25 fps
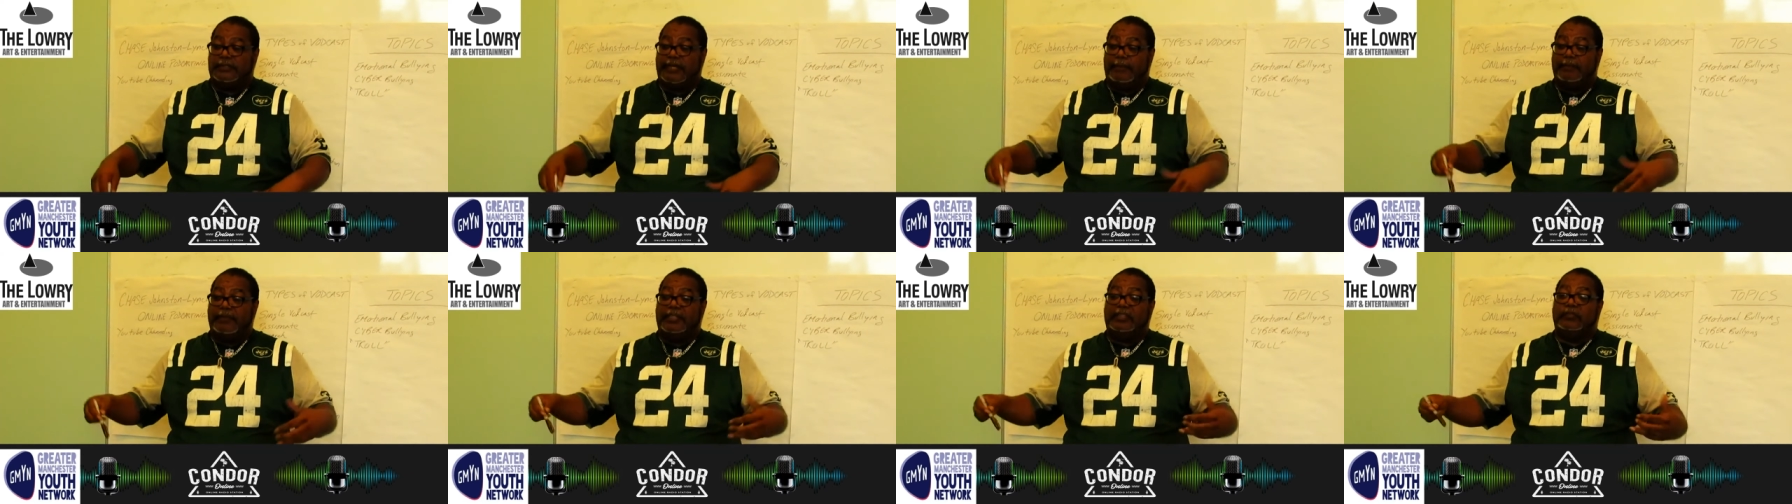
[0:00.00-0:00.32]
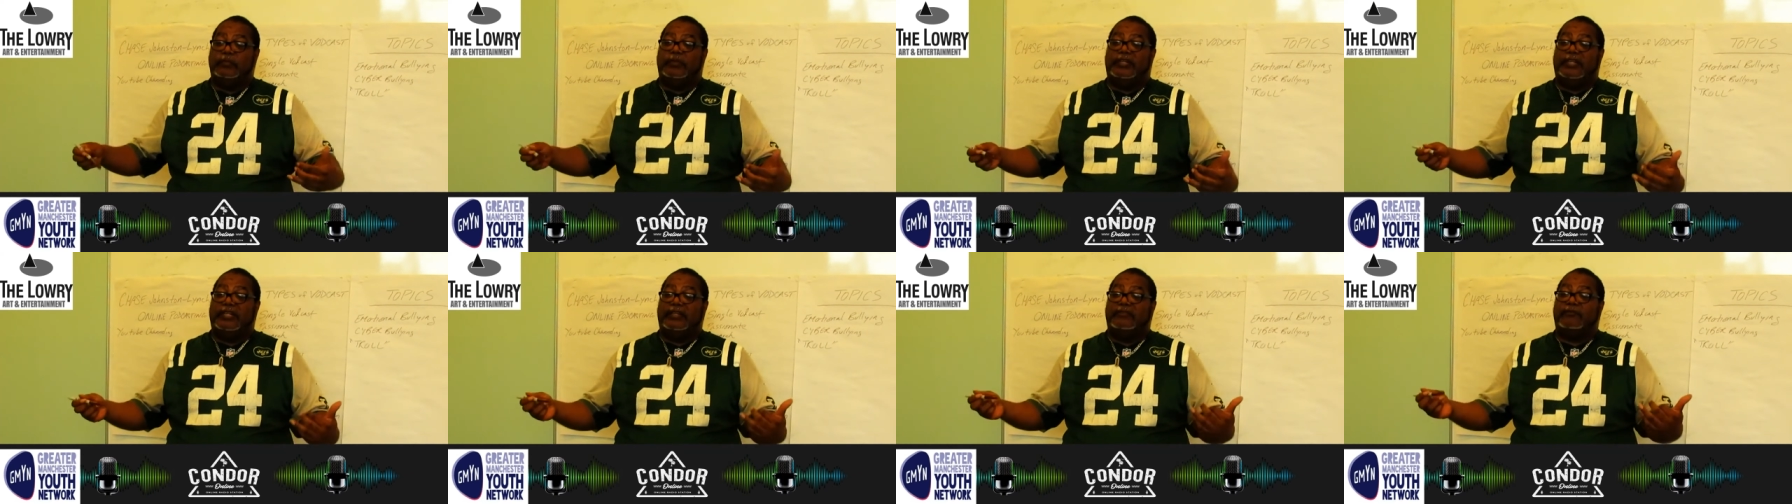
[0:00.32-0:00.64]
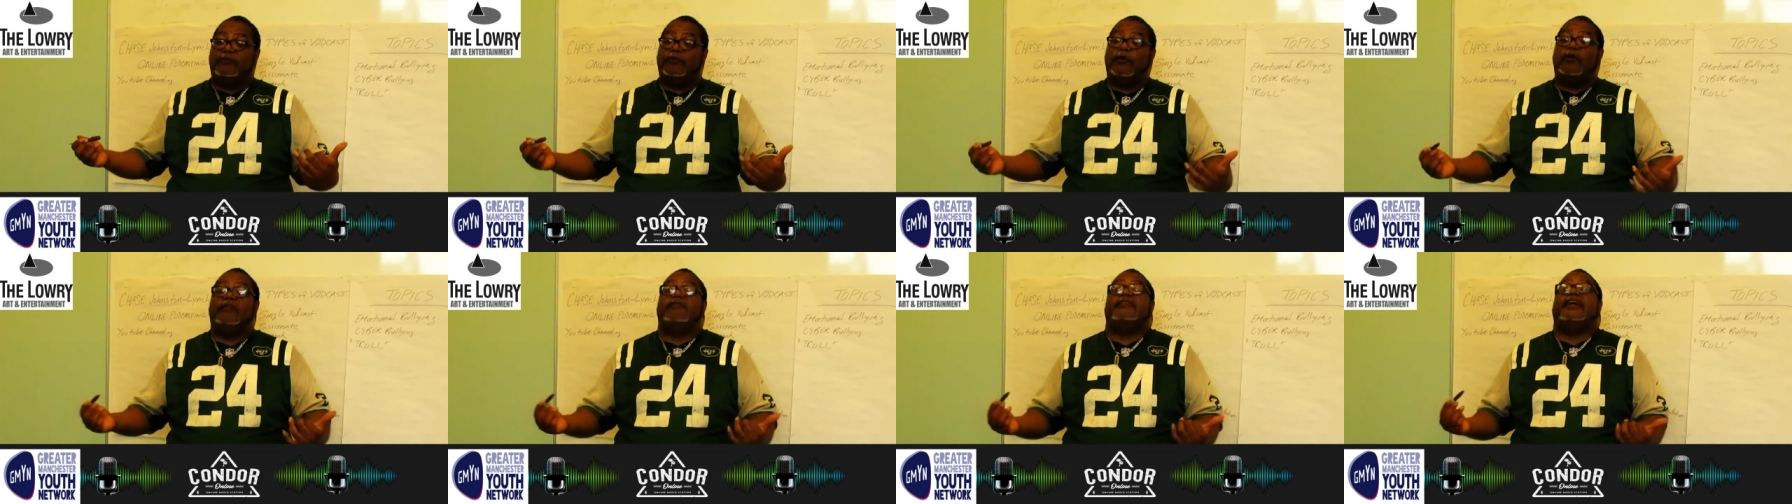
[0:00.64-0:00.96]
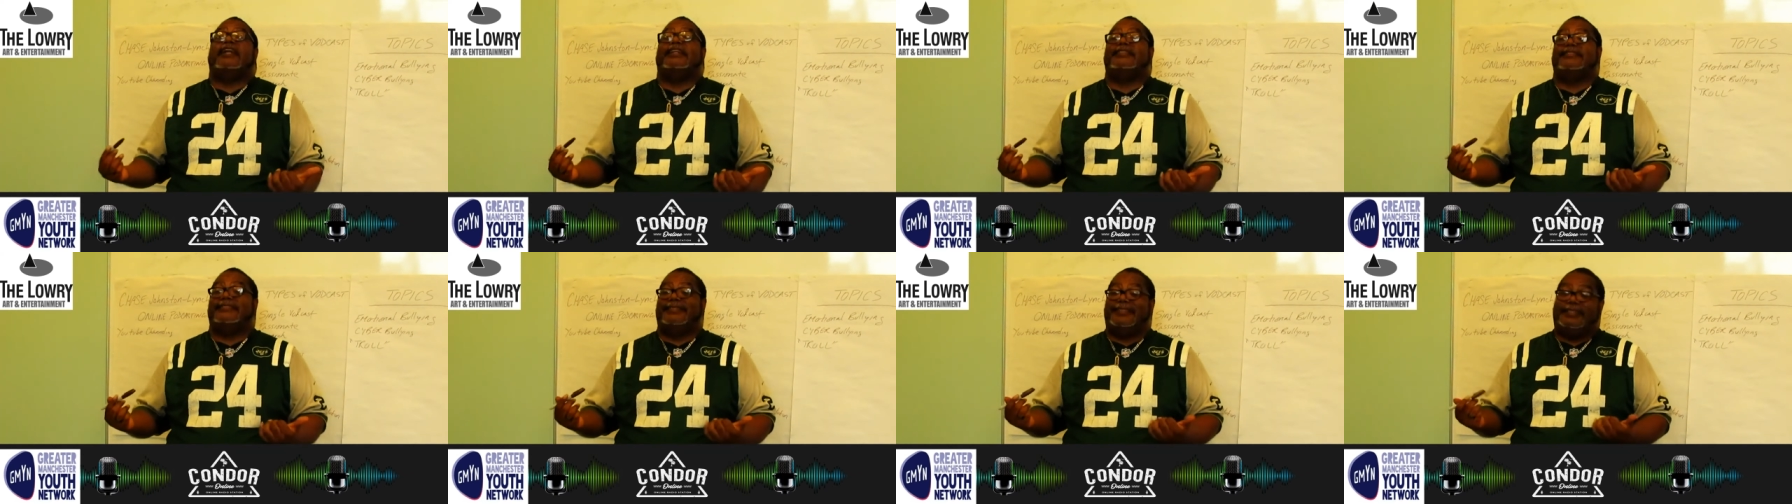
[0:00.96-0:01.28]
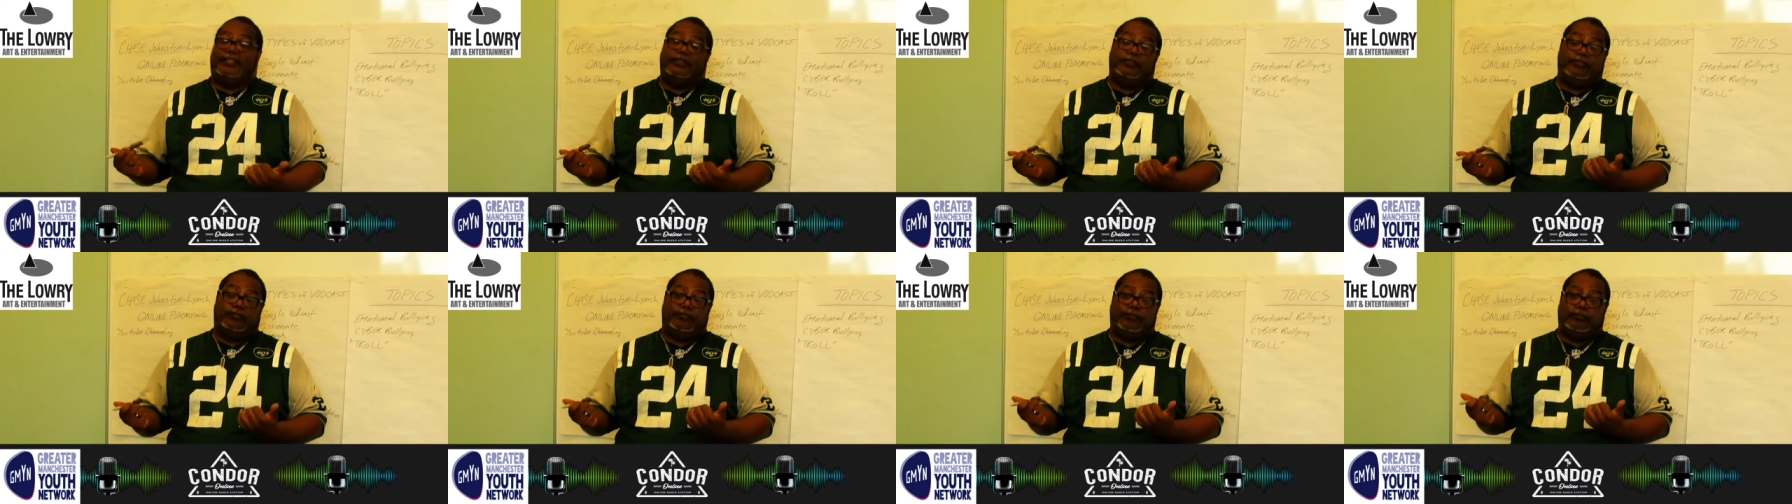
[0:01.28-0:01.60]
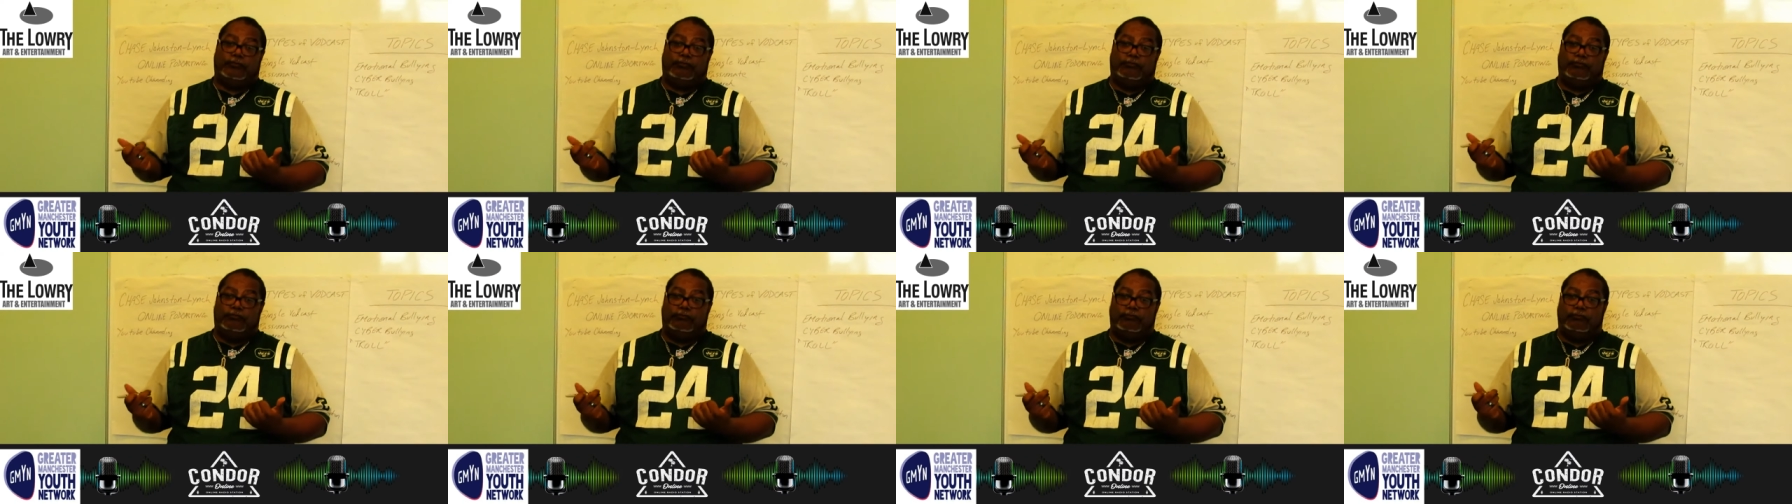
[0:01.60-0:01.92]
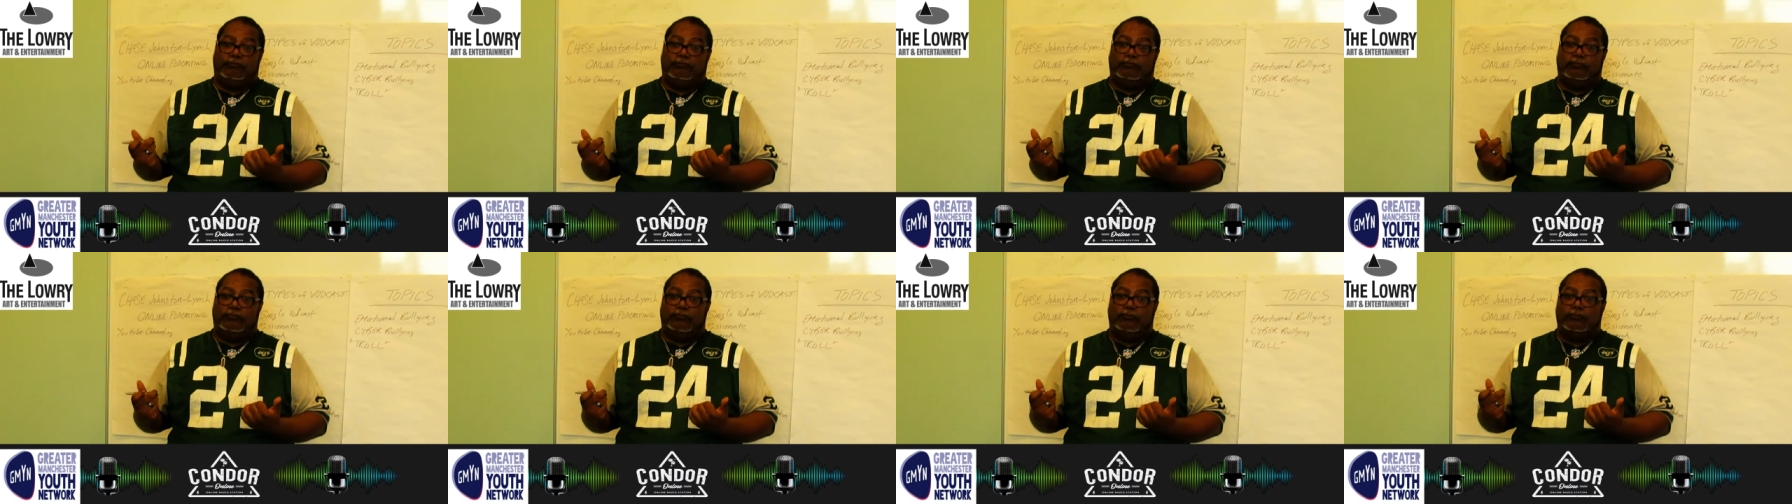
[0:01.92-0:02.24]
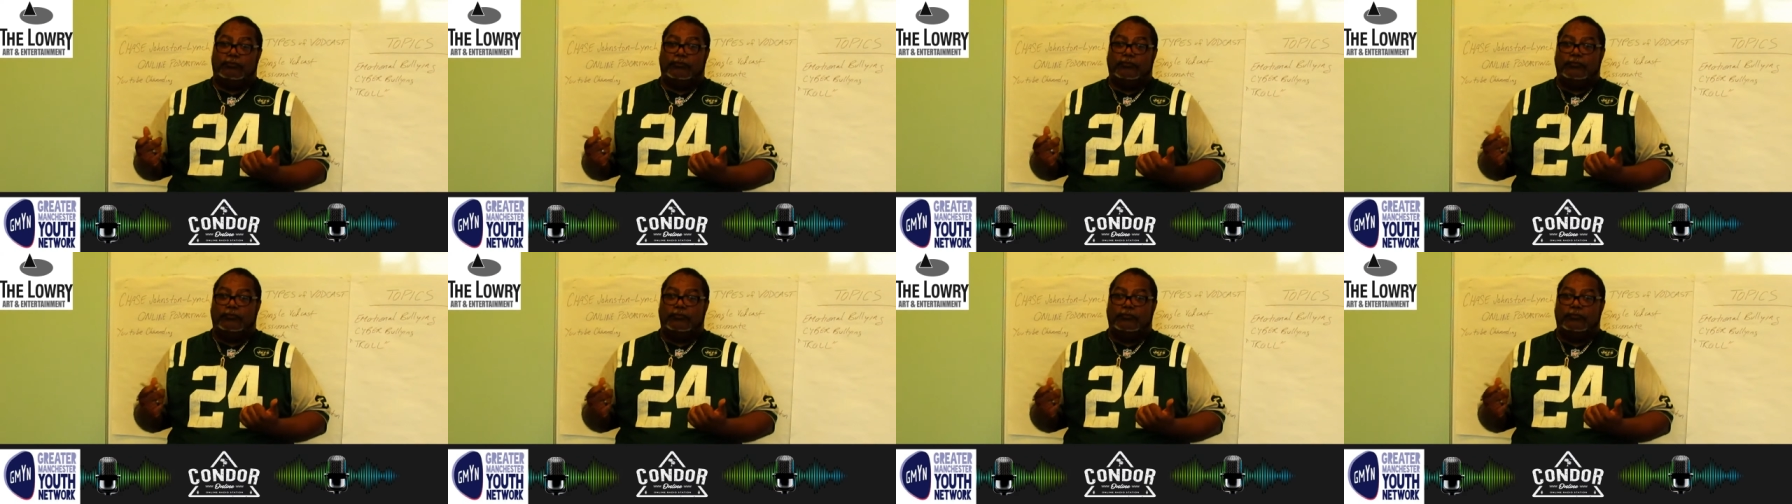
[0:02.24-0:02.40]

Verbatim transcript: That means we need four volunteers. Can I be on?